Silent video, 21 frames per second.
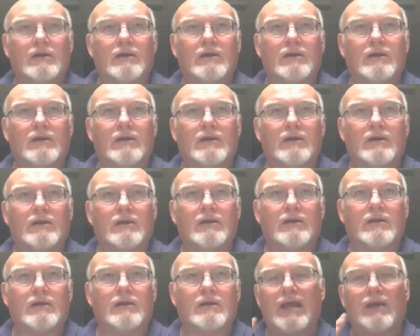where
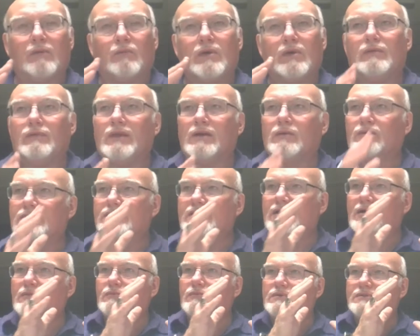people went at
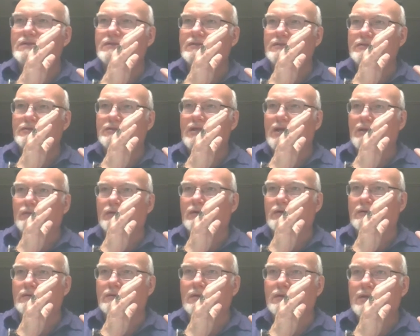
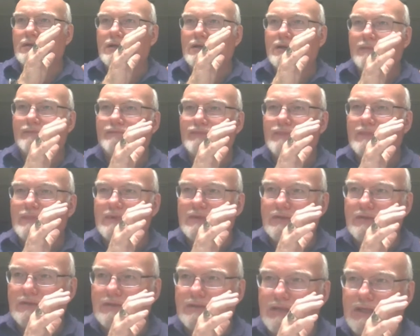they were
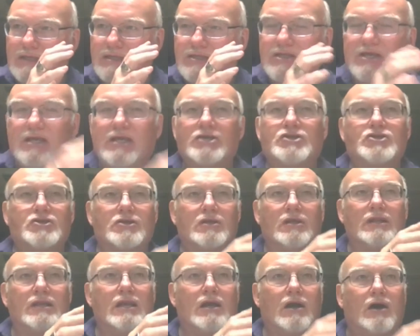
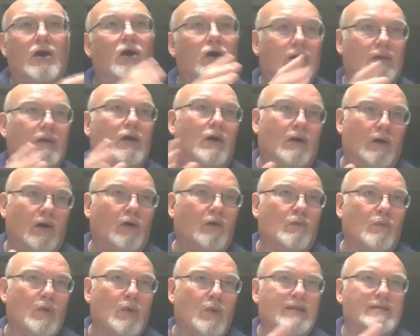intentionally,
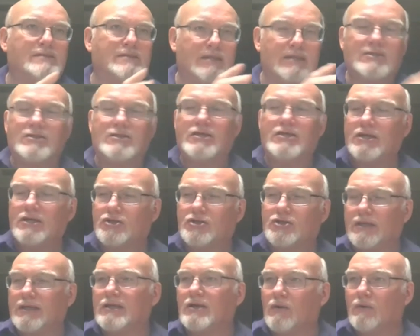always
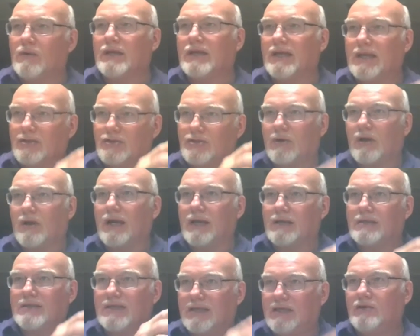intentionally going and trying
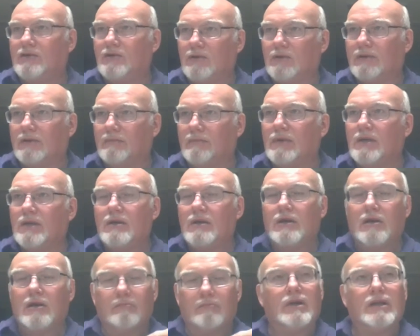to kill them,
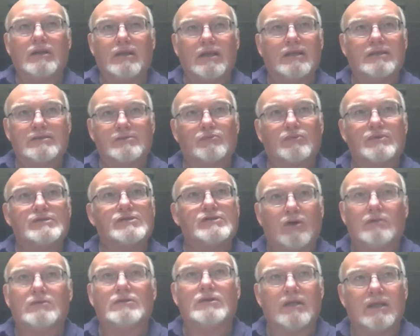but it's
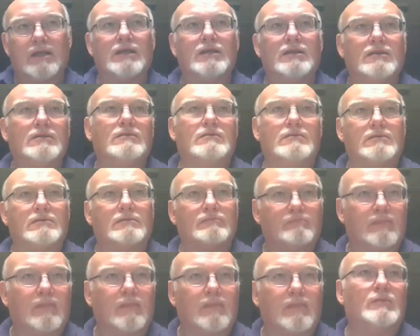resulted in
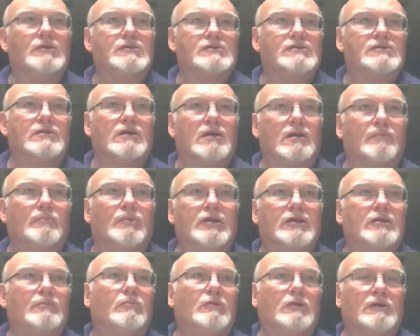almost the complete
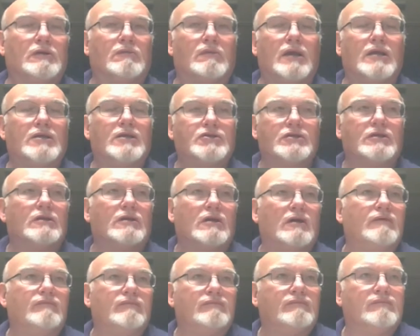obliteration
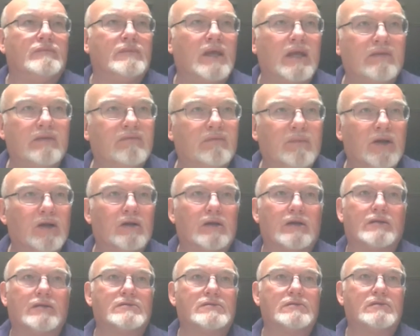of Native
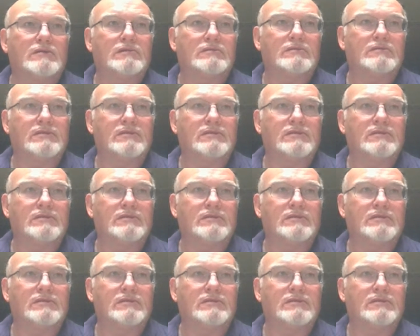Americans,